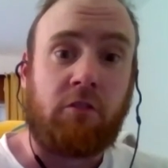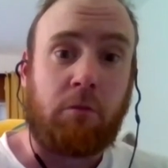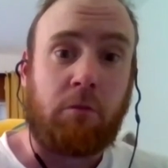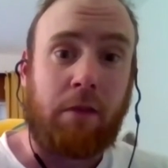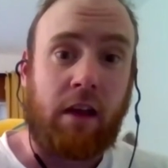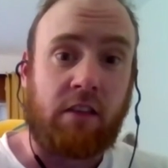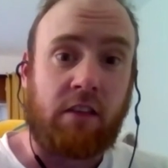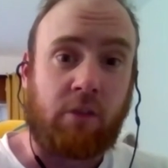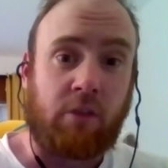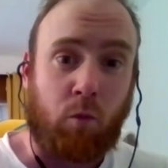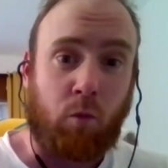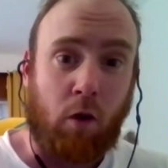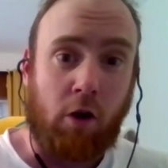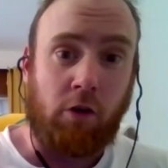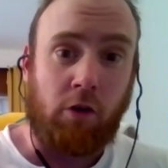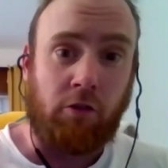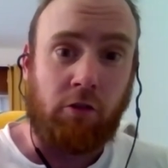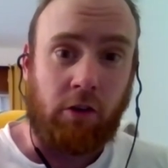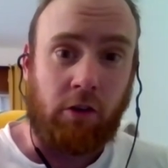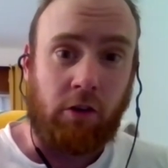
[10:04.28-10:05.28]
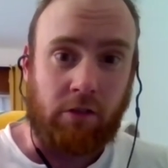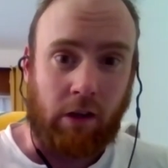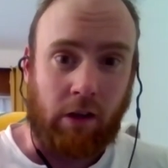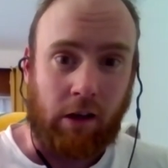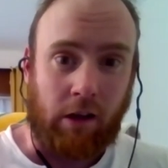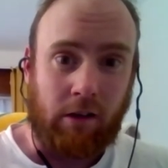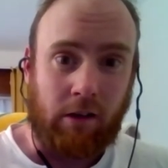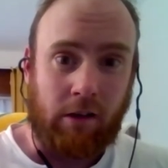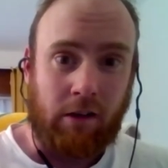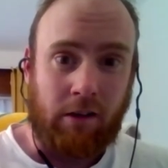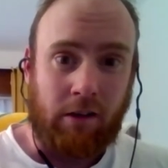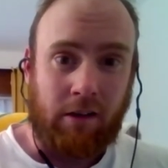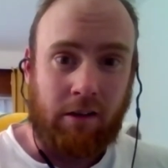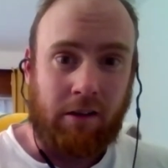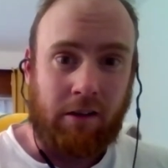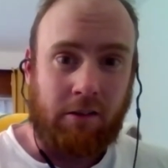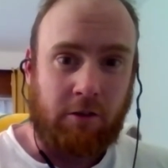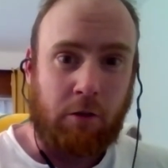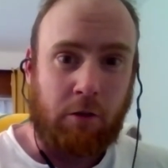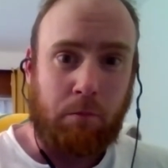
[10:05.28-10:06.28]
to me as a road user
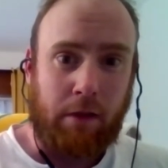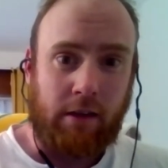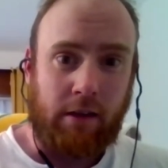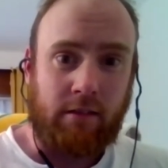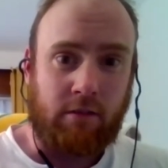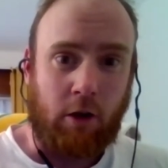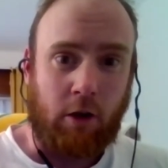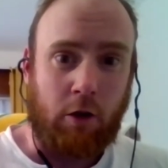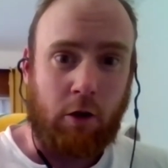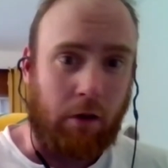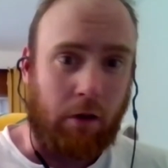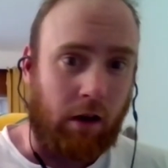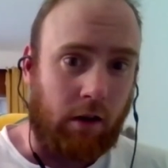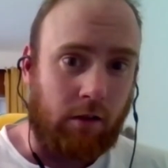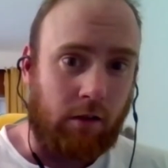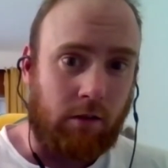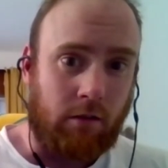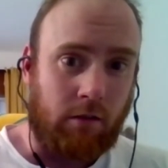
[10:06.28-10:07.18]
to be sober,